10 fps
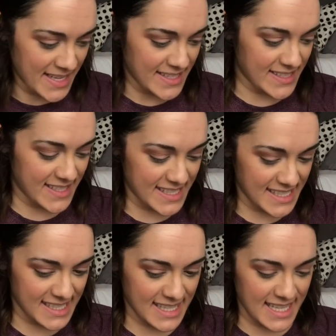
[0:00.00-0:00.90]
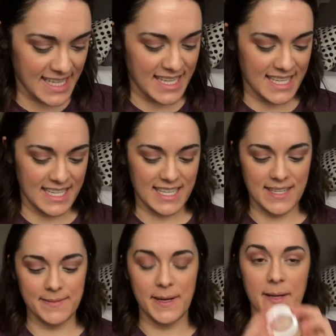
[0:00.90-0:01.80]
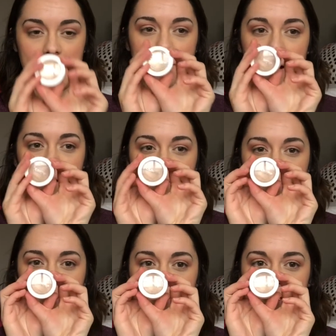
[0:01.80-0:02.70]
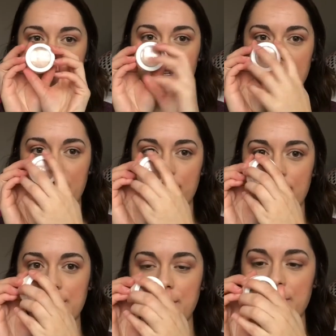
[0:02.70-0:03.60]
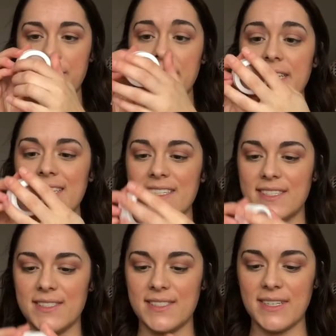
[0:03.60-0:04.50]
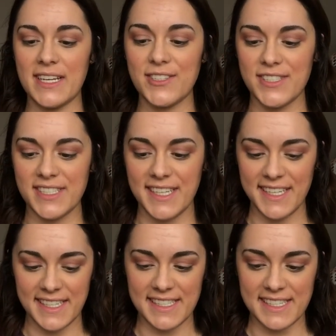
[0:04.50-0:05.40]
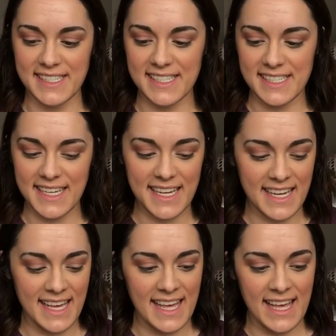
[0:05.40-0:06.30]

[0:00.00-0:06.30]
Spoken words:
So this is the Colourpop Supershock Shadow. It's a really interesting consistency.